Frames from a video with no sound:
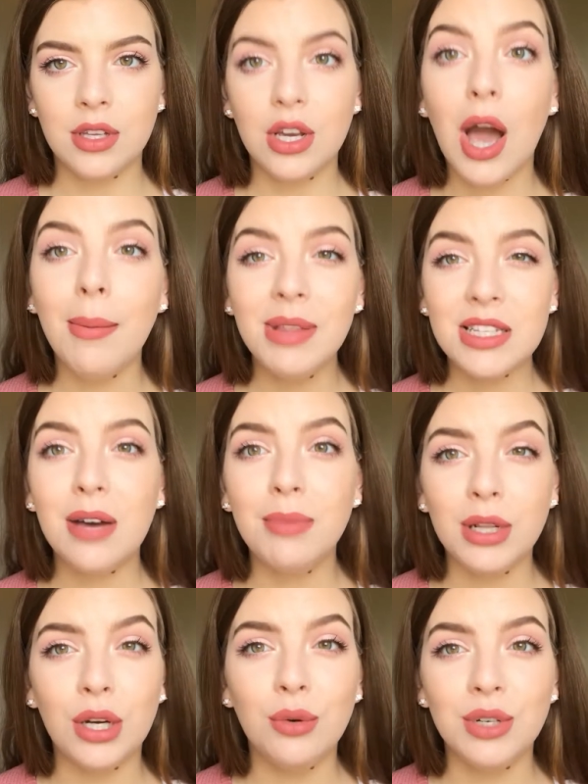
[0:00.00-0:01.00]
Comment down
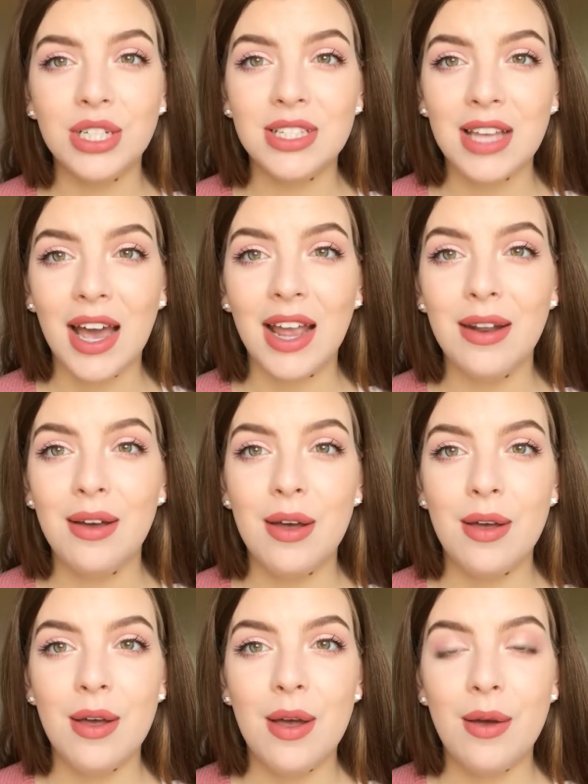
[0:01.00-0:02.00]
below which side
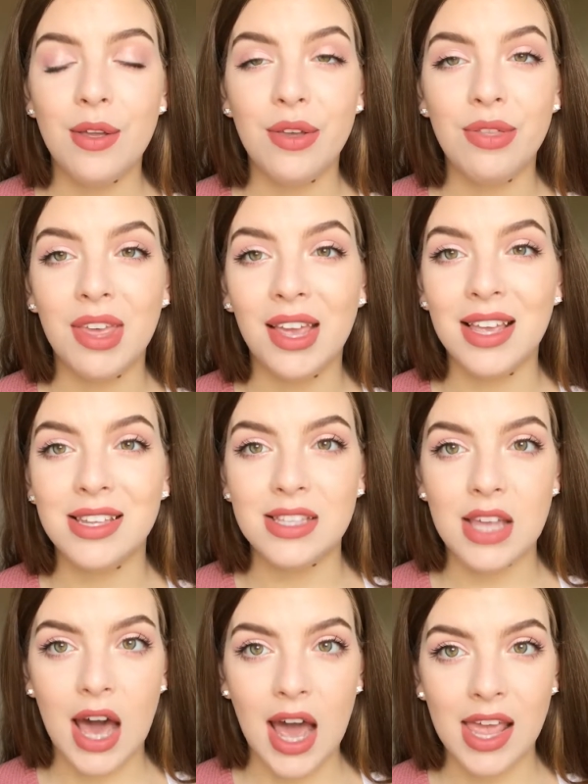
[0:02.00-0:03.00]
you think is
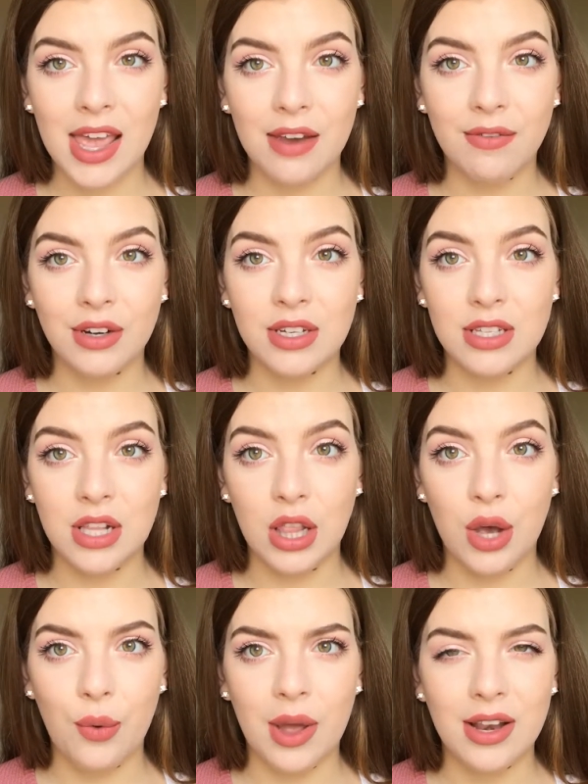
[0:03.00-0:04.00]
the high end versus the
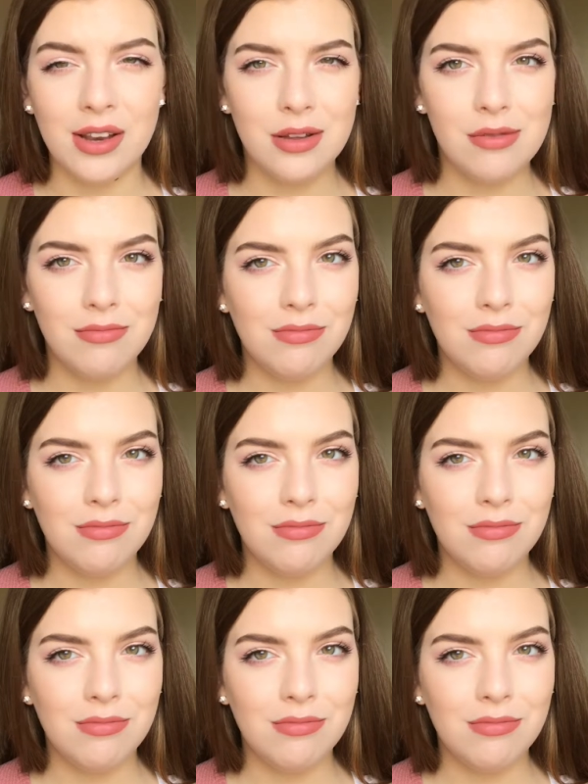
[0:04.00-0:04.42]
low end.